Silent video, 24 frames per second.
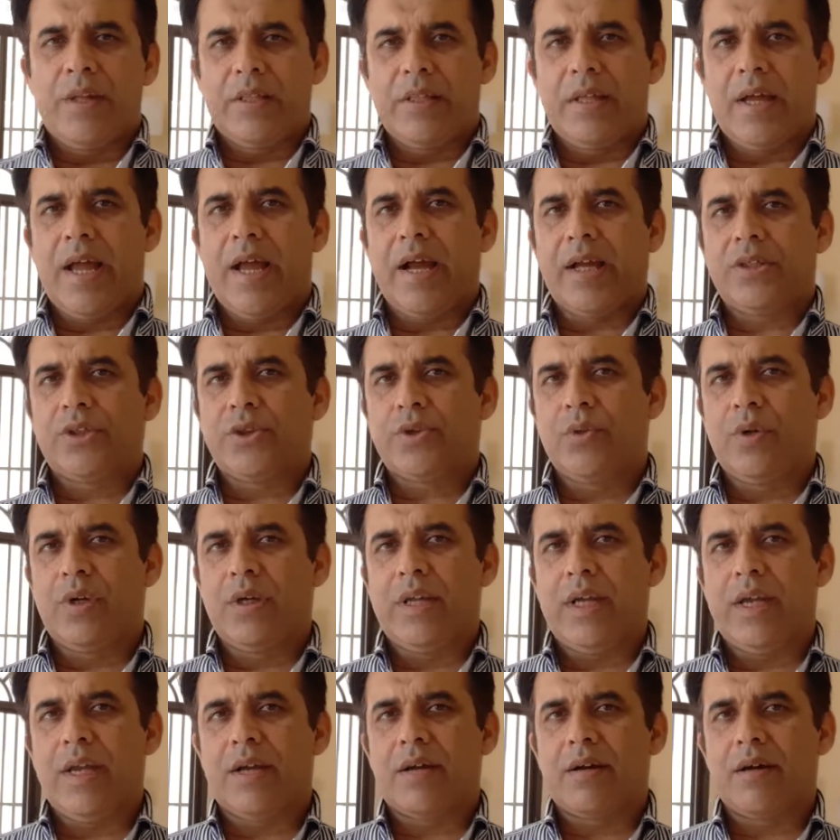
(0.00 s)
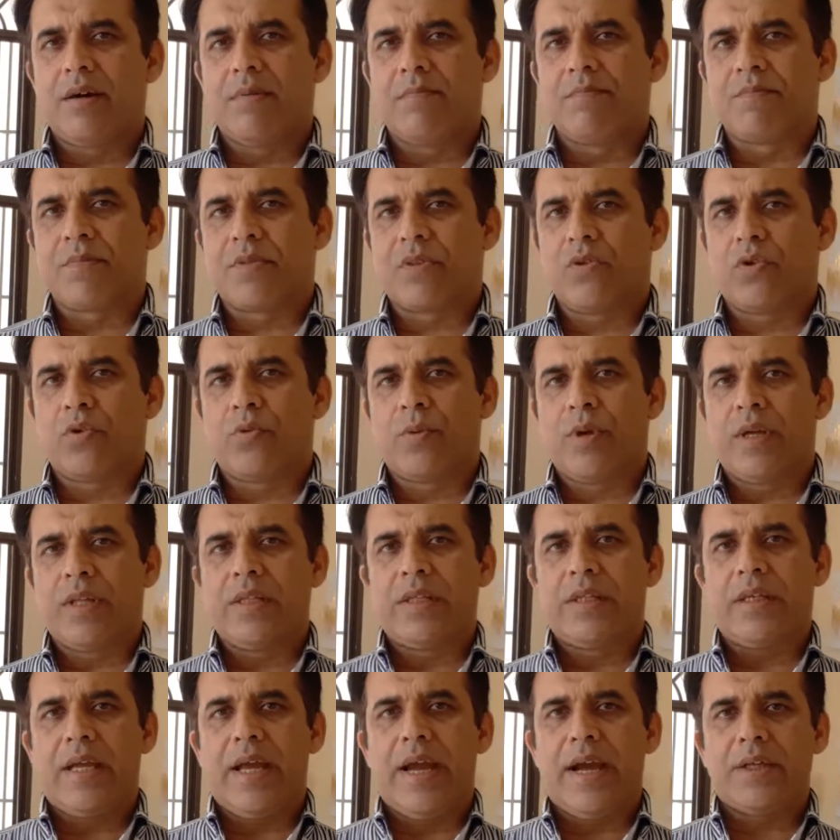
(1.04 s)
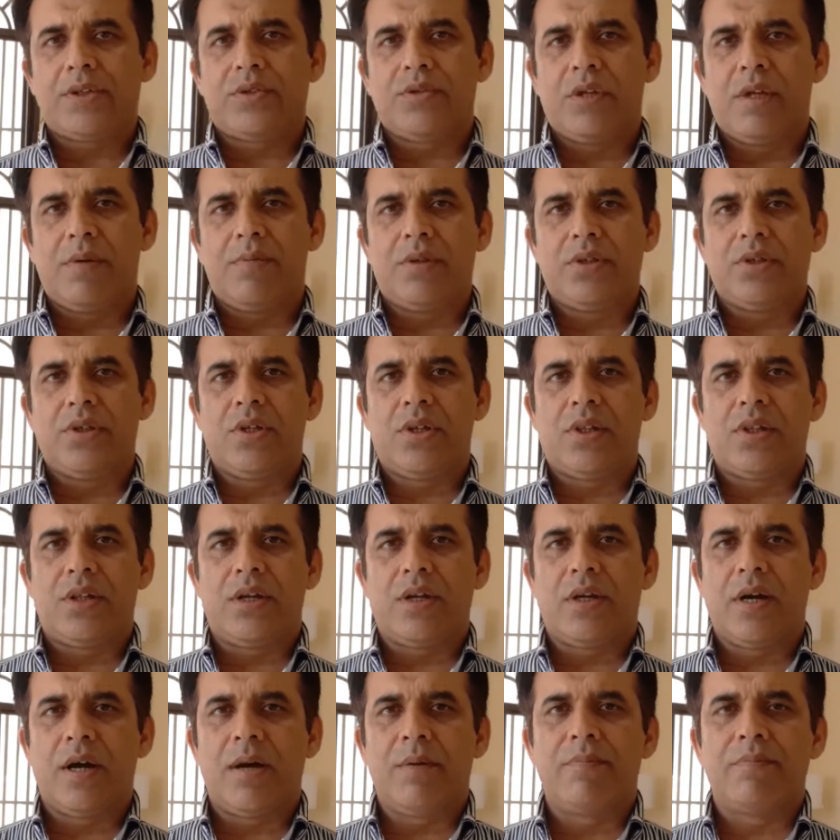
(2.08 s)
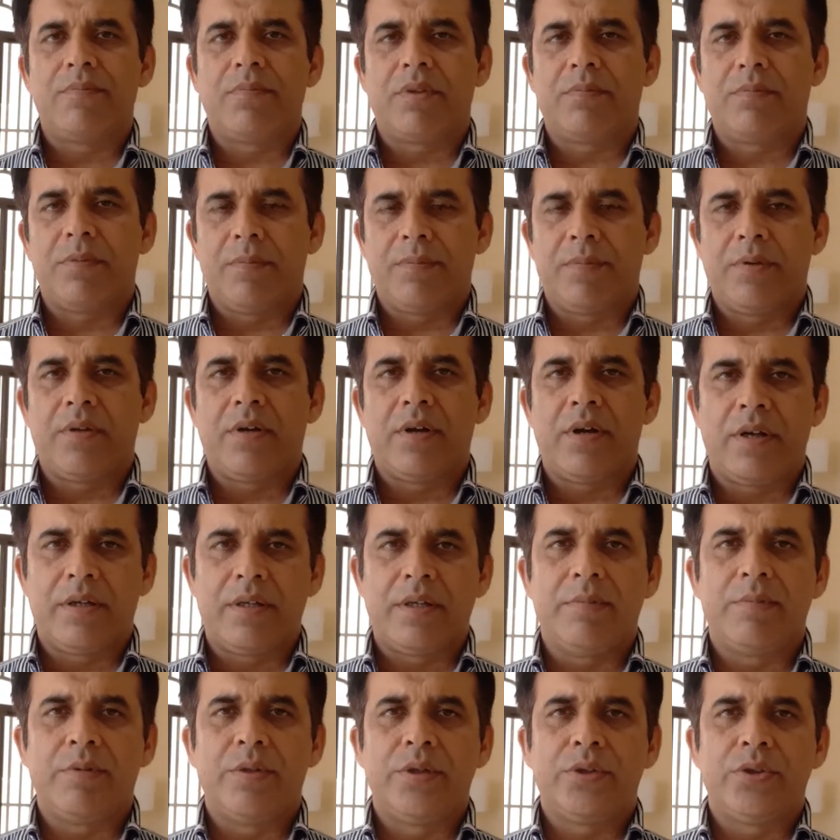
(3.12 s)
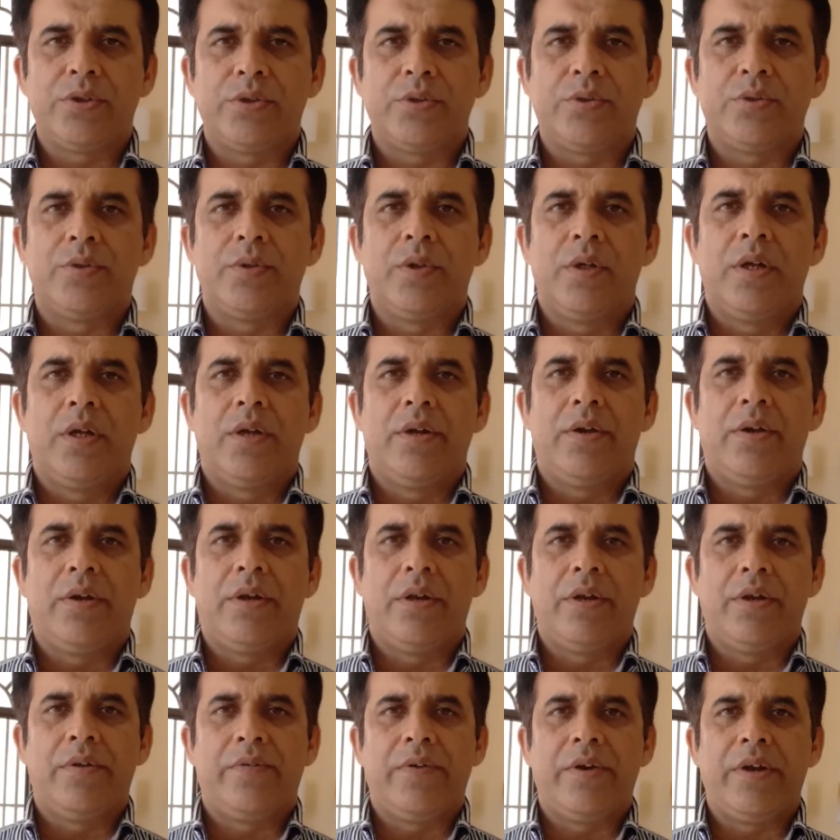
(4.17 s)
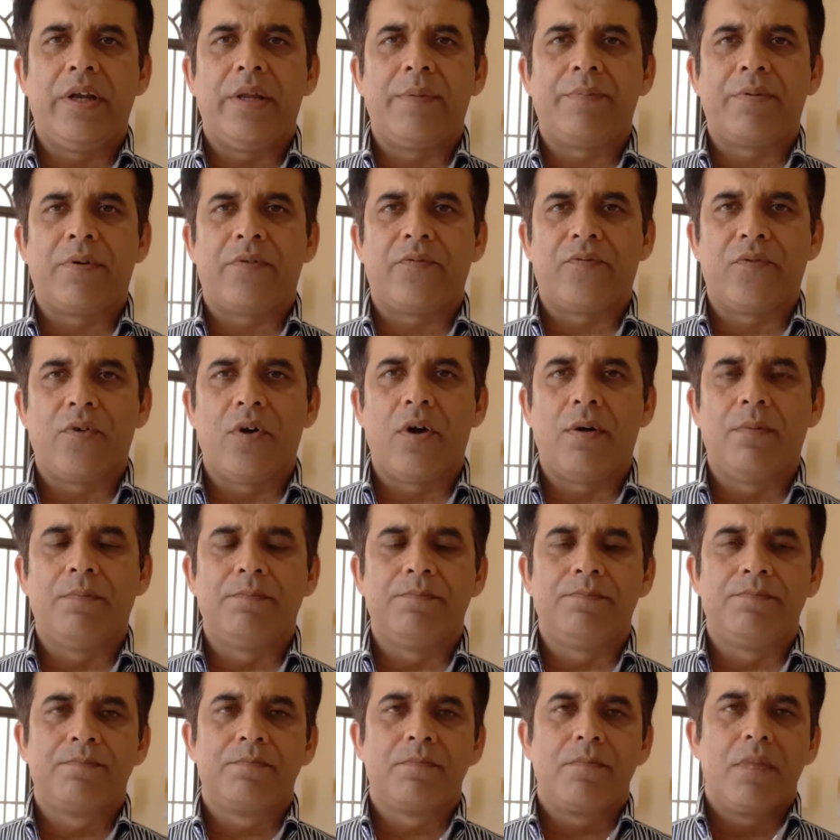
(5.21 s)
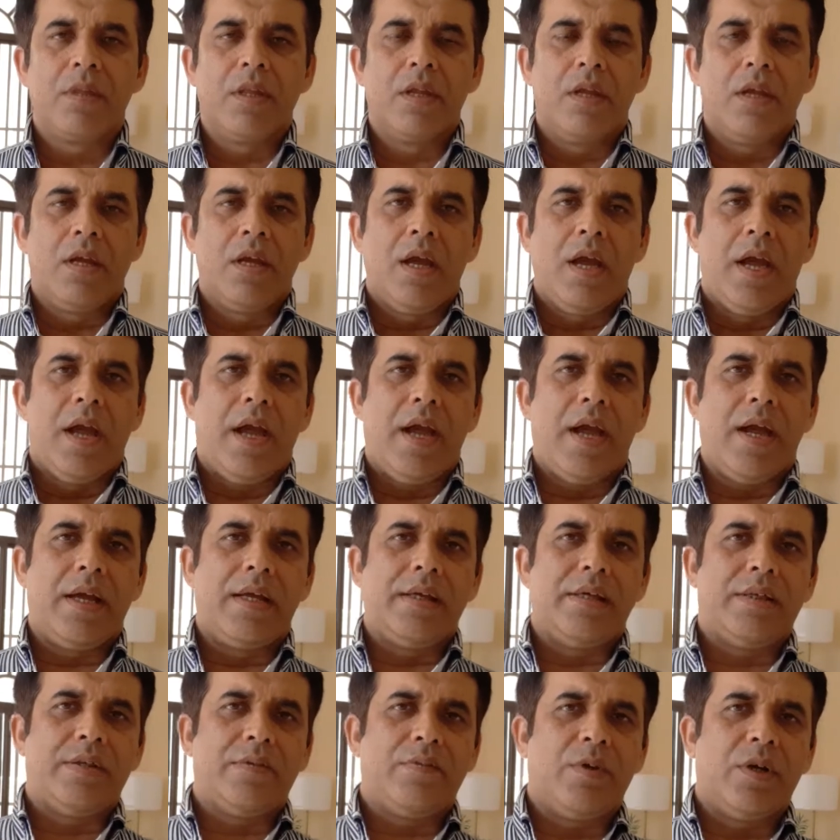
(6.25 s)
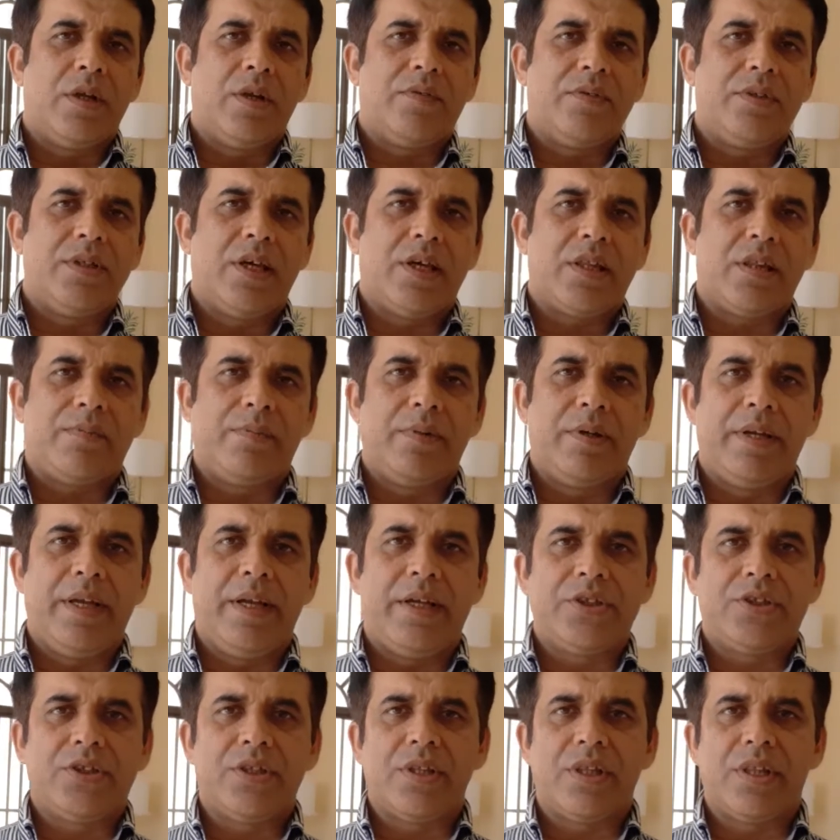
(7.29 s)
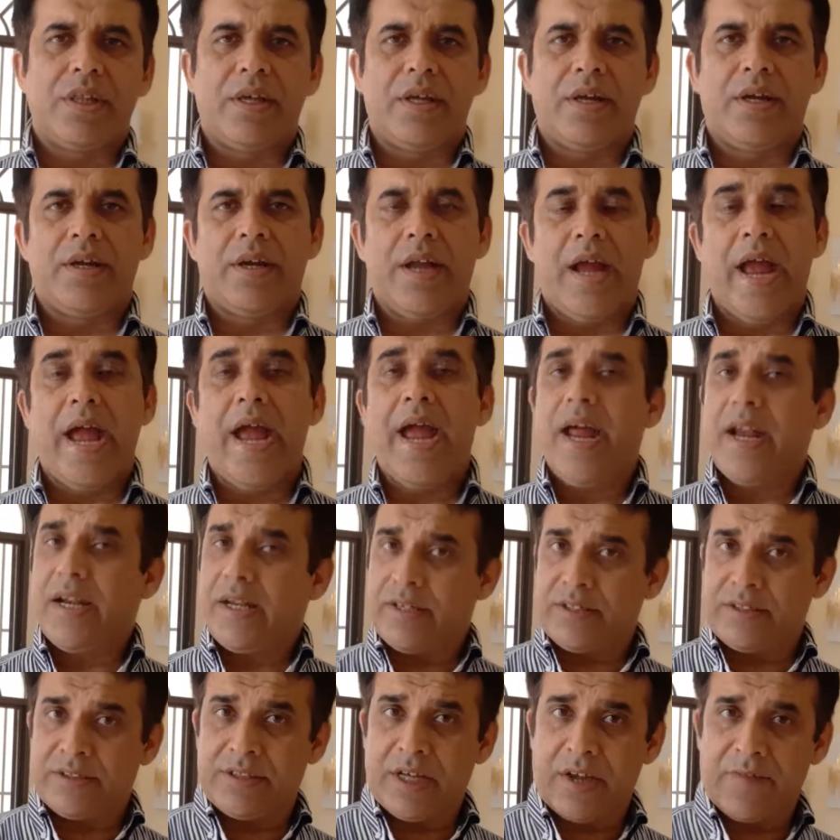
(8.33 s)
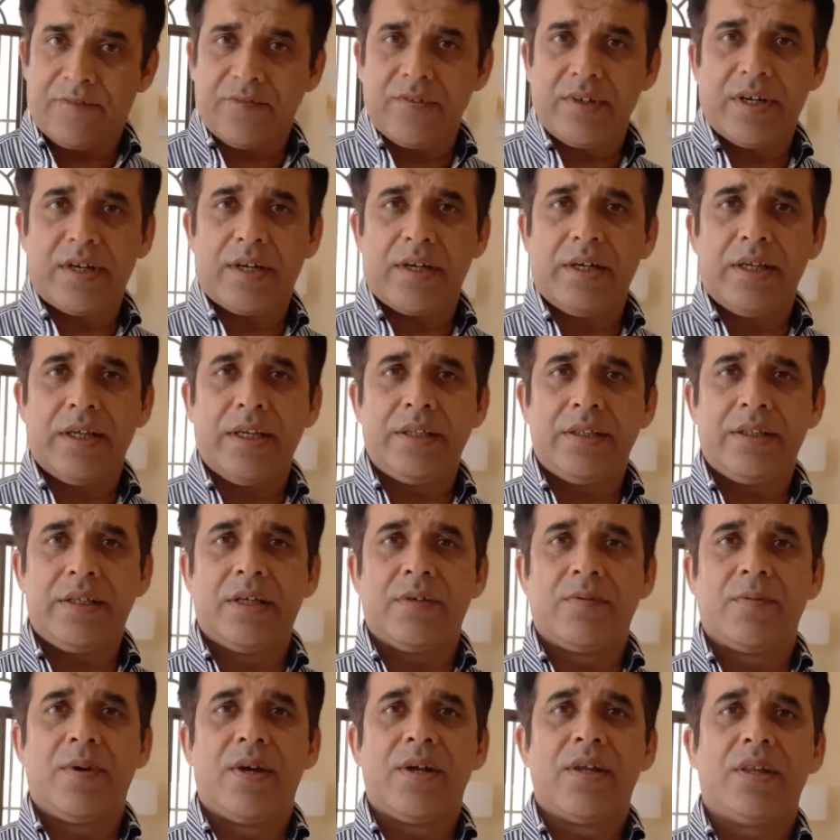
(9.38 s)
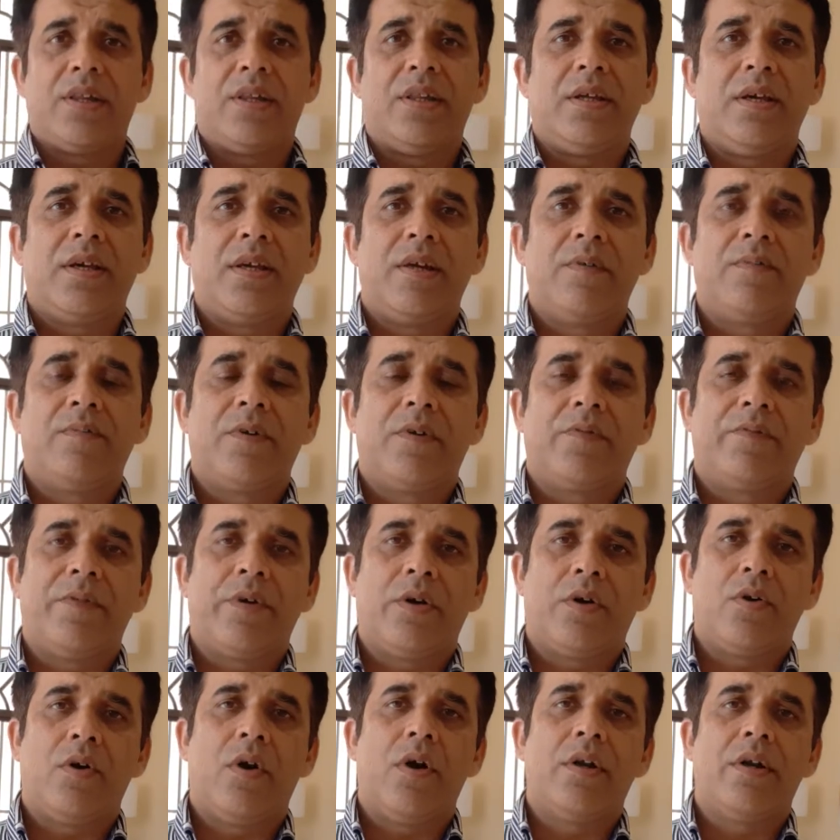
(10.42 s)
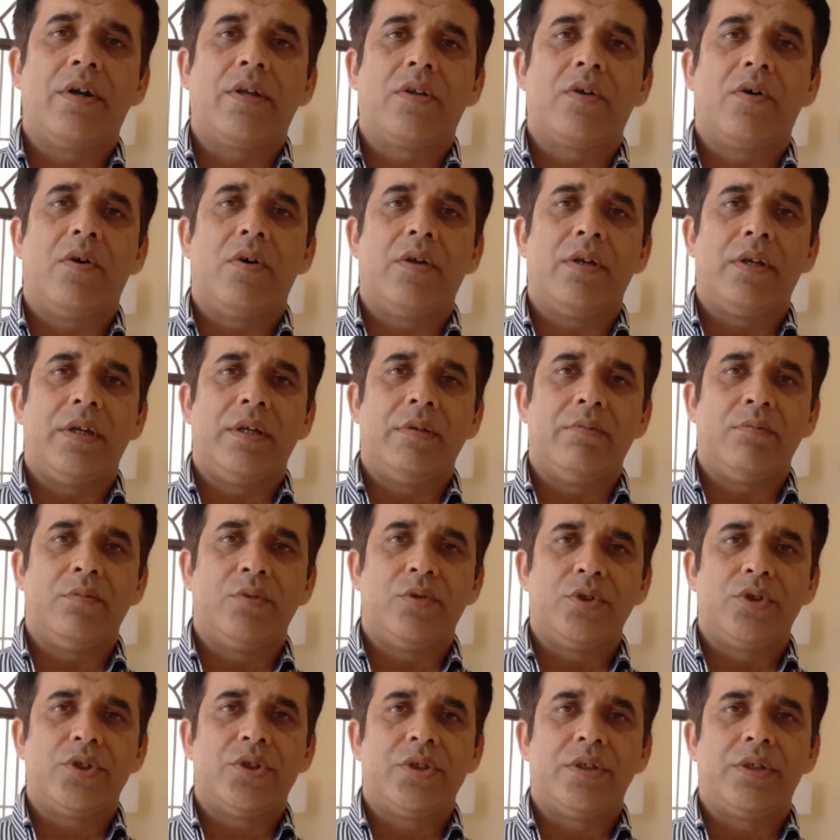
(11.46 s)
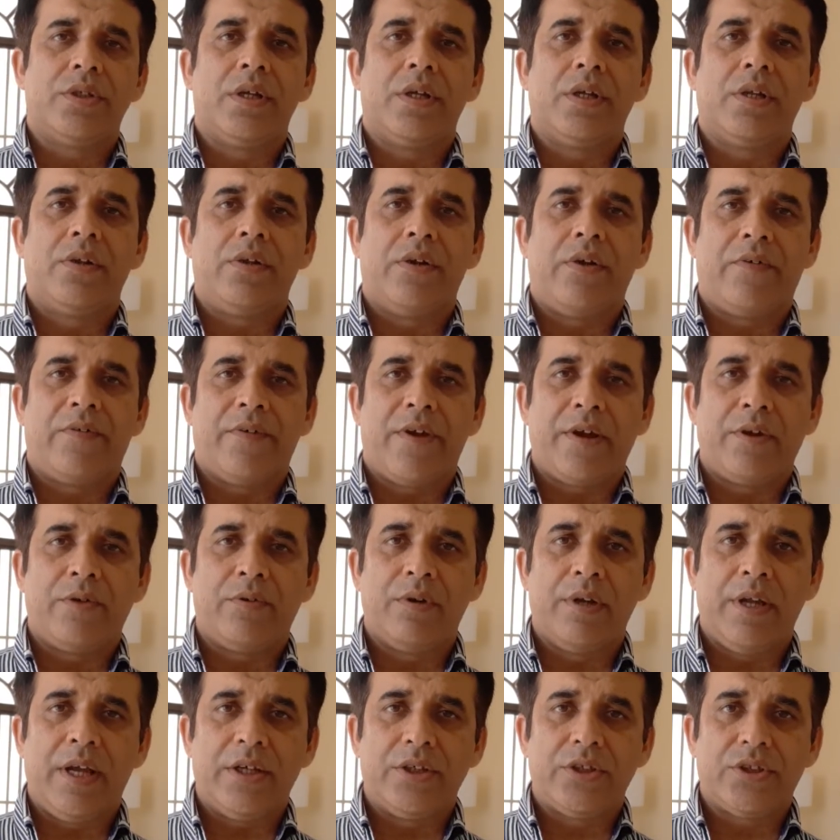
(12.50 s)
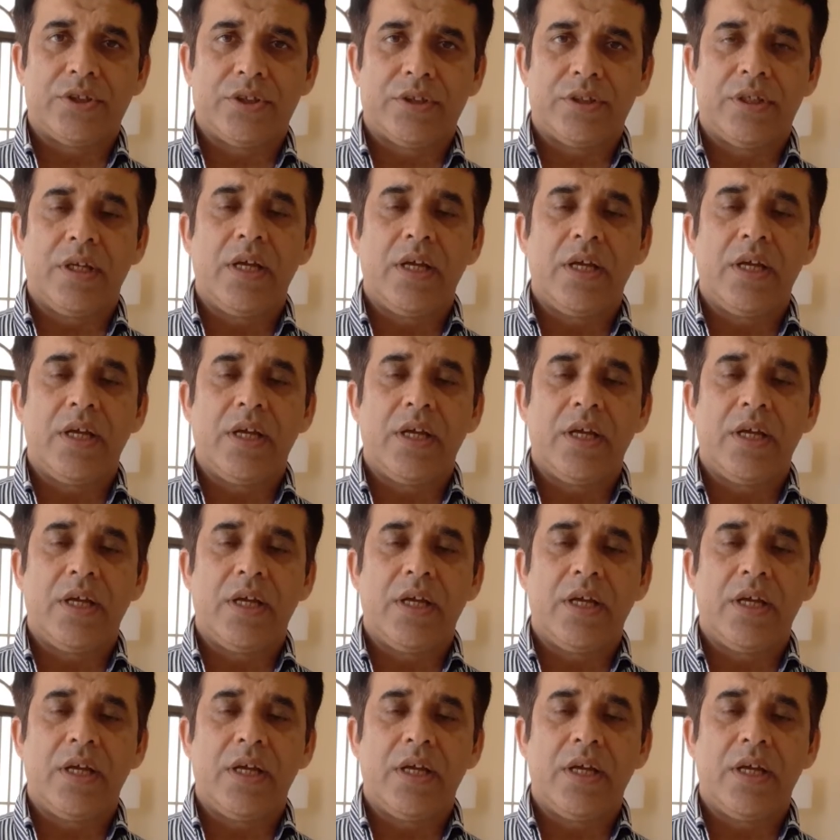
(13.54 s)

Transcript: the actual day comes or when the actual emergency comes, people are unable to really perform? And one of the explanations here, and definitely in the advanced CRM, what we call, it's called emotional regulation,